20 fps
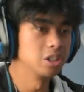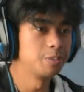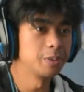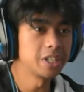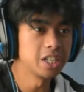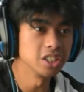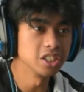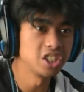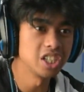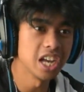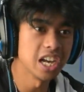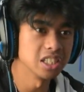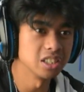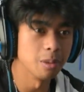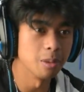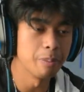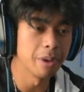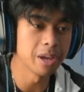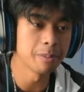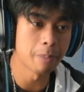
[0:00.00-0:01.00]
it's because she has
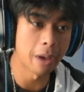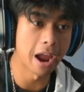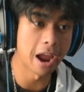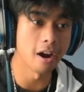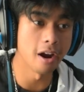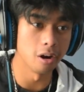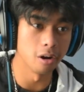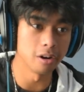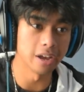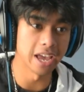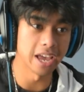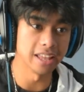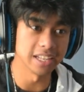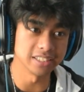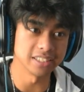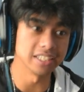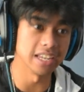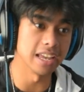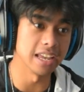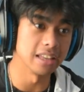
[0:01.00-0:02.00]
a big pair. Okay,
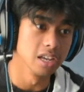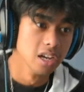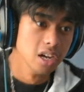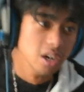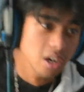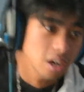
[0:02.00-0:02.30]
that's it.